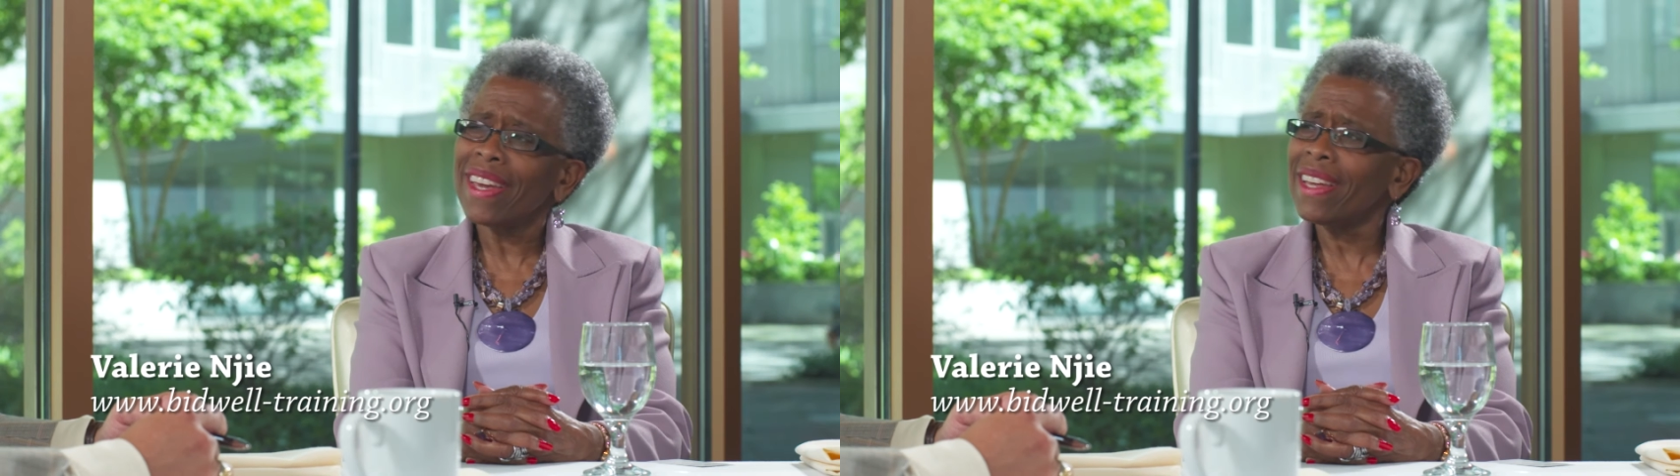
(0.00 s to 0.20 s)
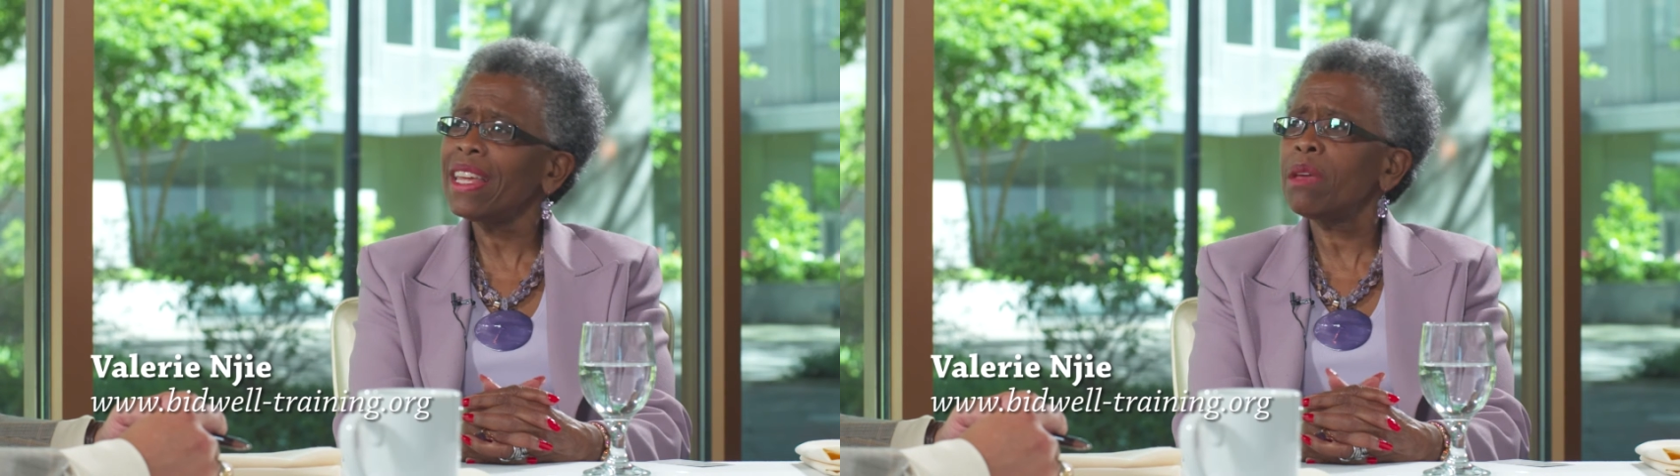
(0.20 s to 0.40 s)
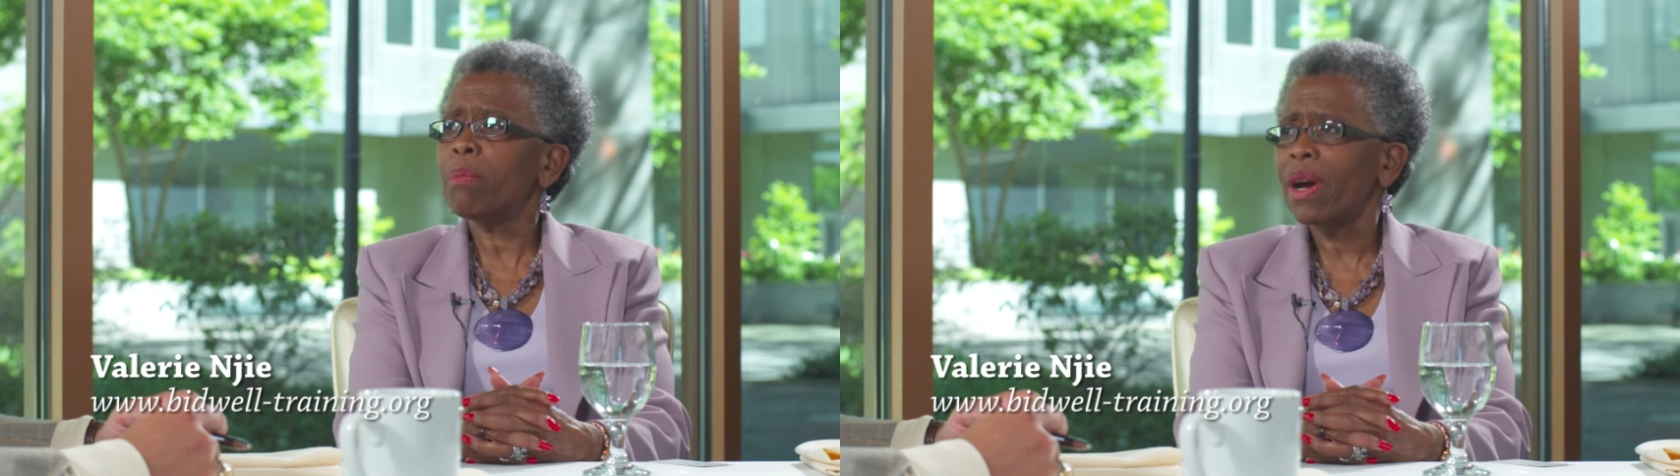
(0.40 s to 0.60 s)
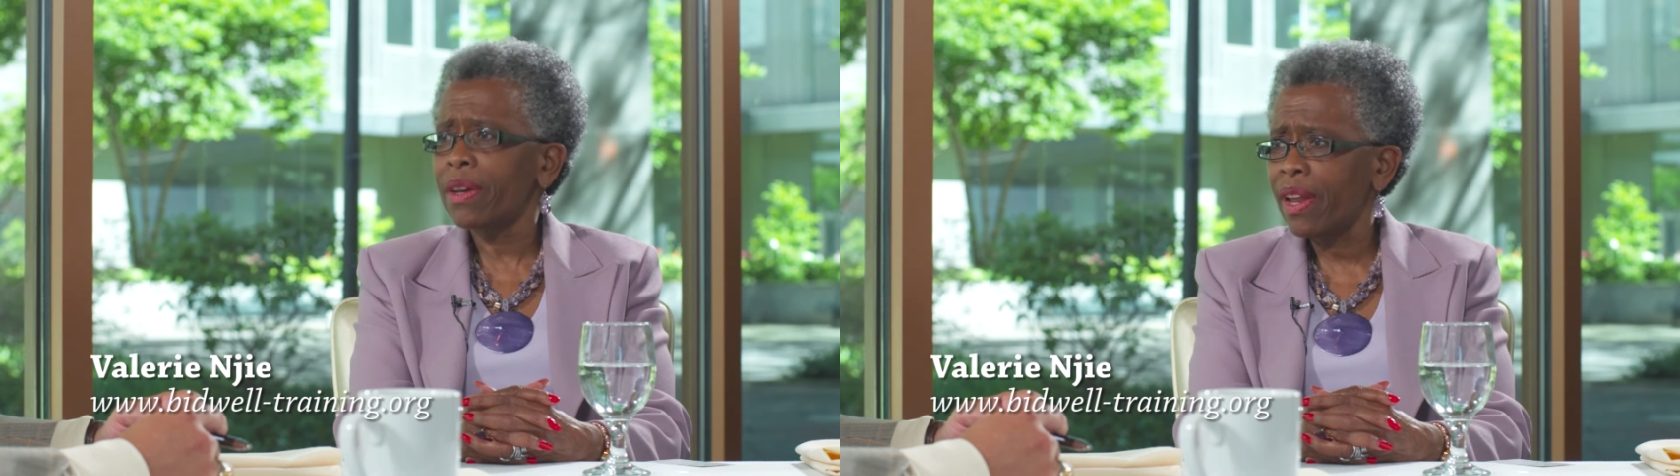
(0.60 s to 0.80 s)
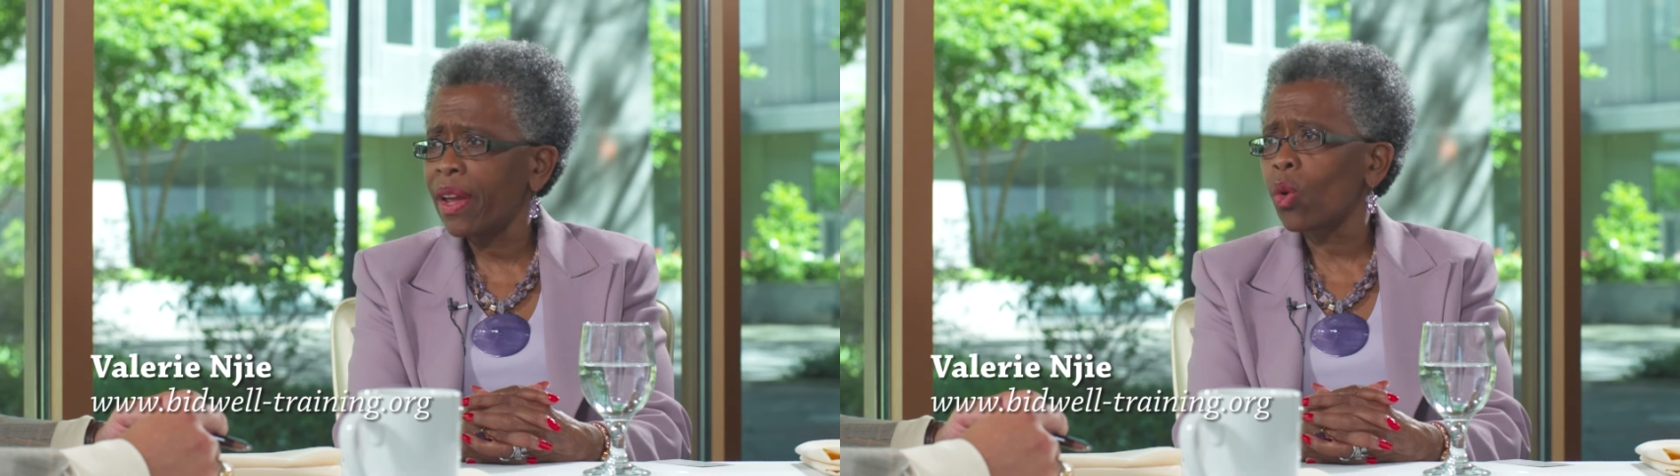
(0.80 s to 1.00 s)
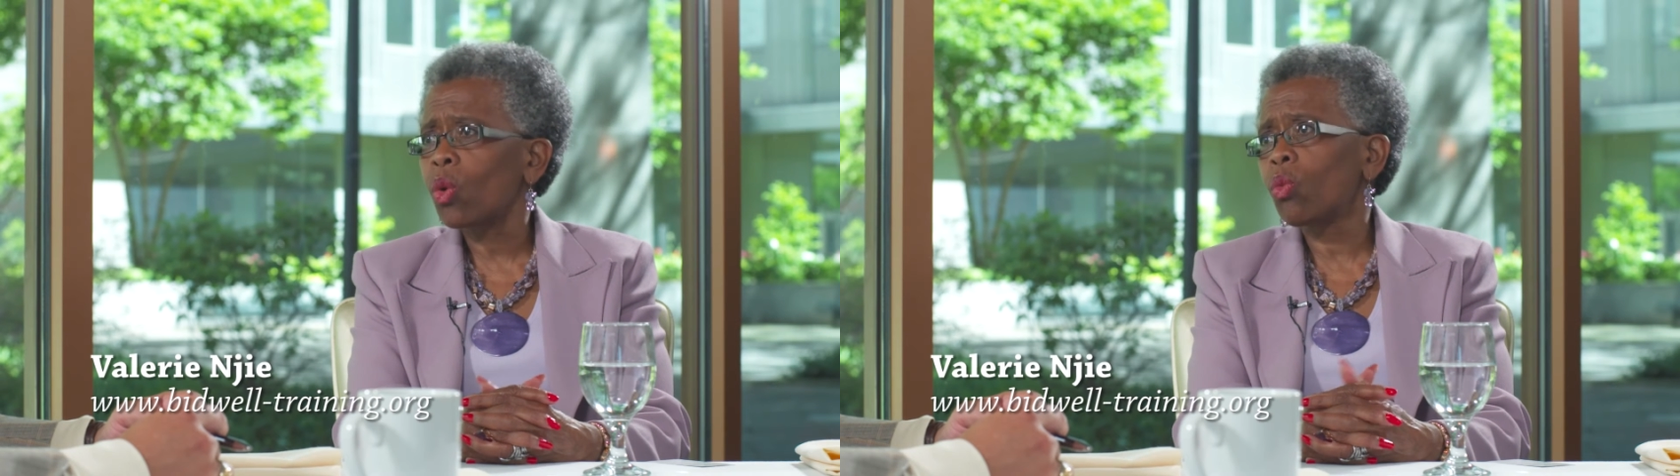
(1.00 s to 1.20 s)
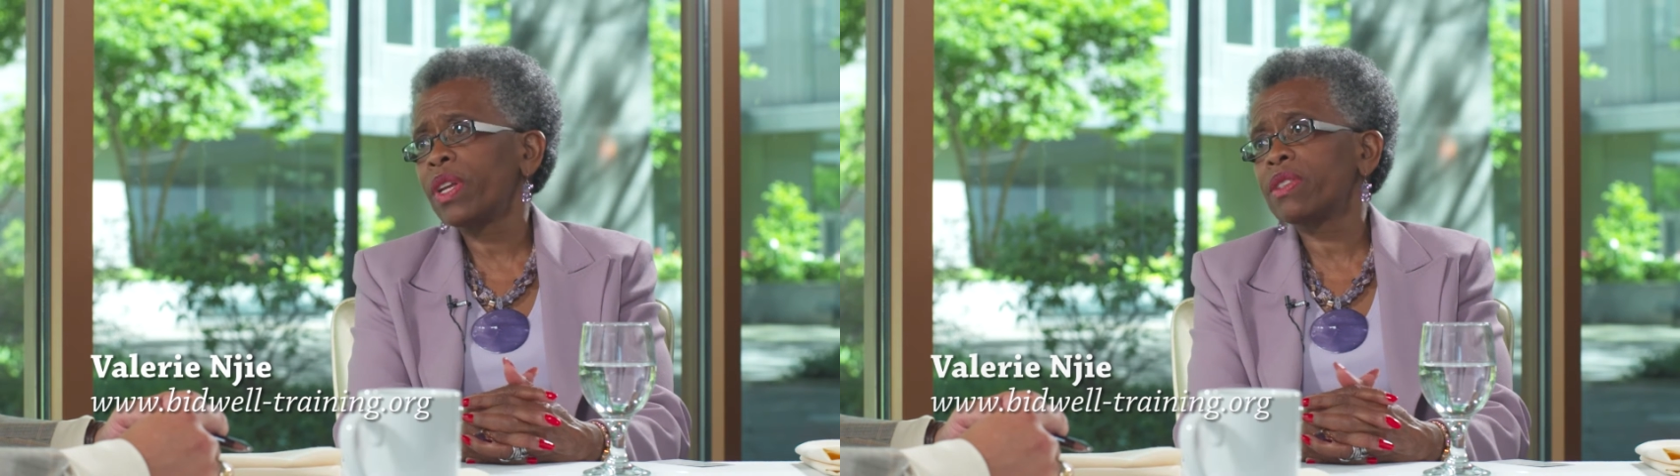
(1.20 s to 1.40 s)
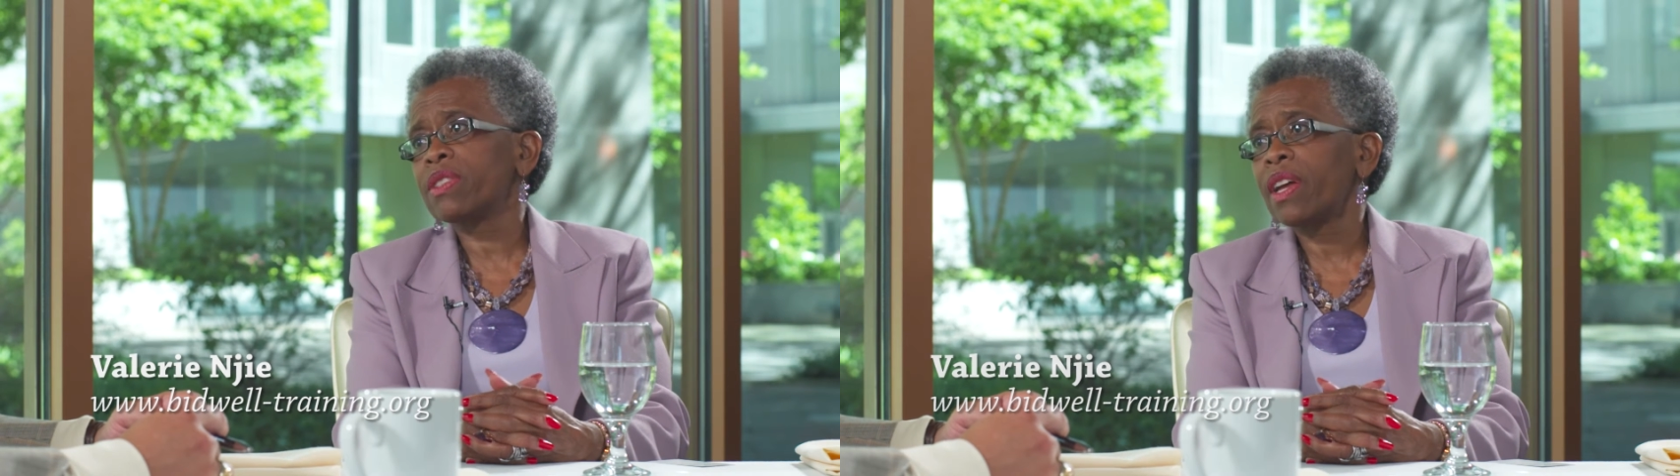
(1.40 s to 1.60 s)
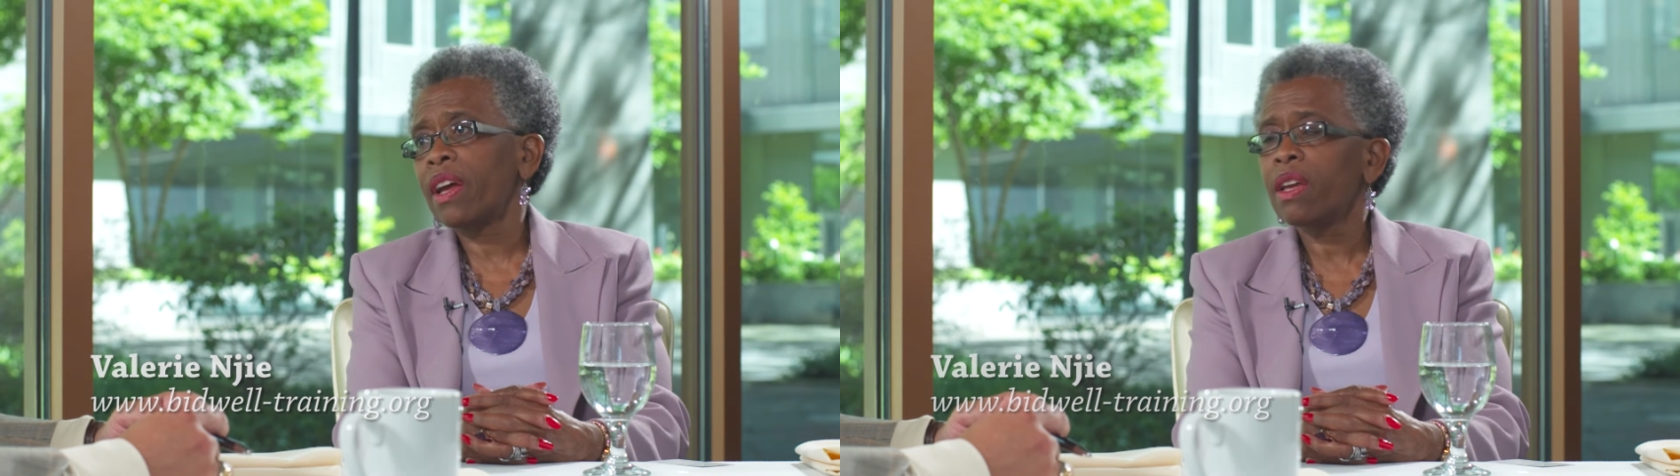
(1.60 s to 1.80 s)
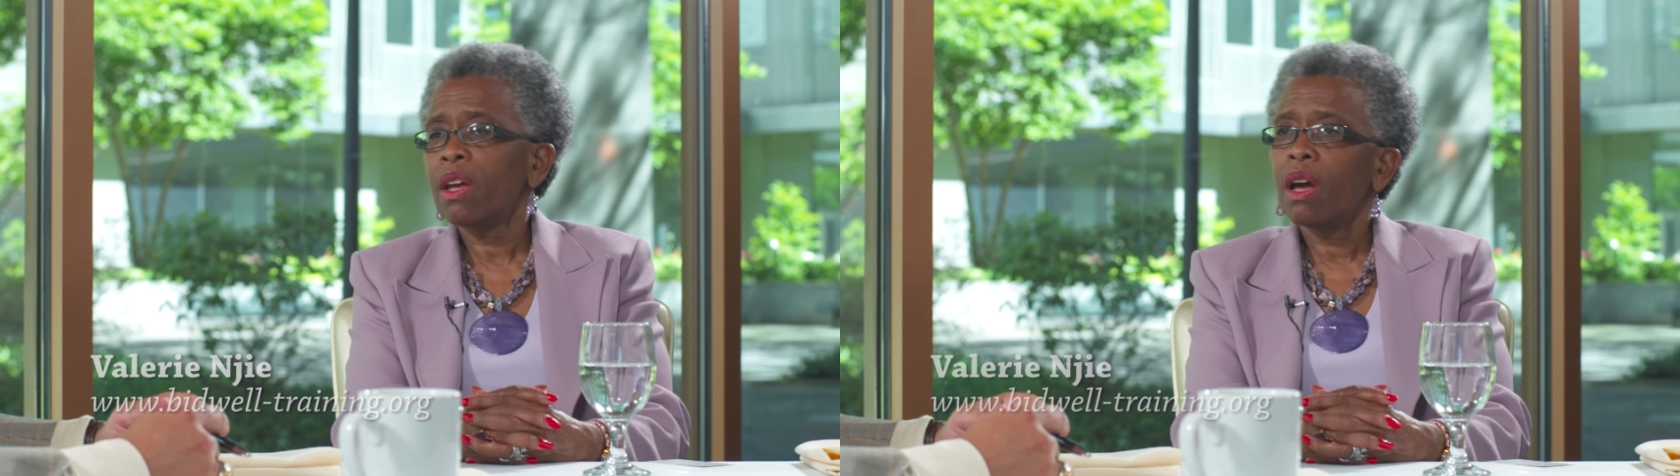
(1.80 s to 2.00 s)
any Monday or
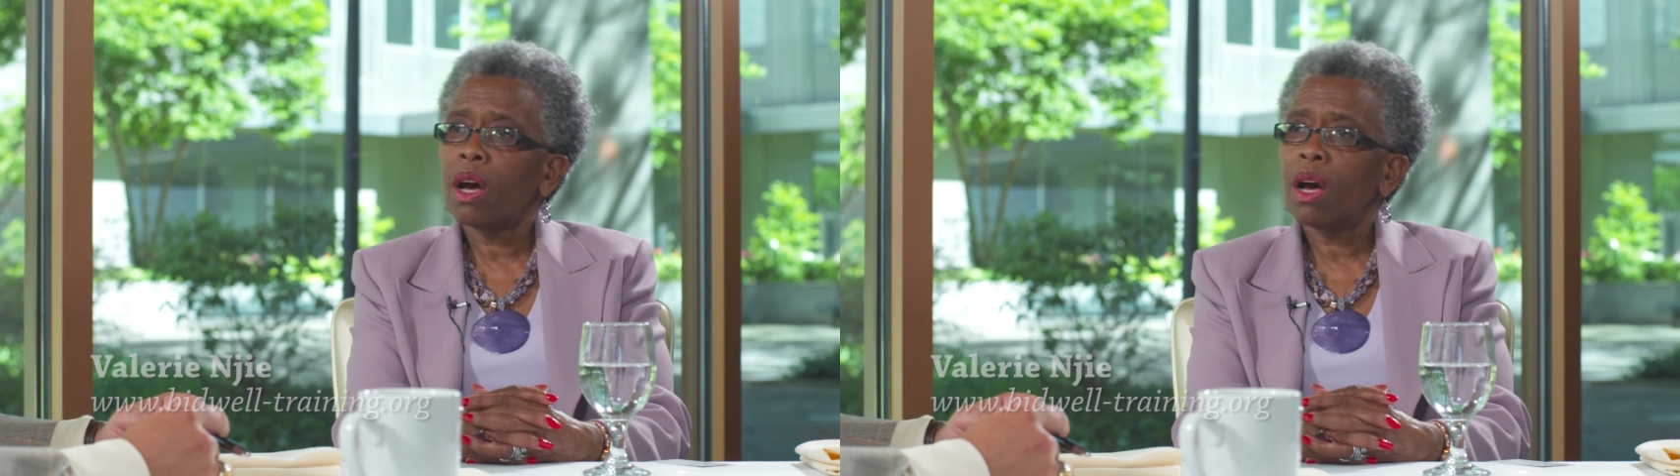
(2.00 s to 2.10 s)
Wednesday,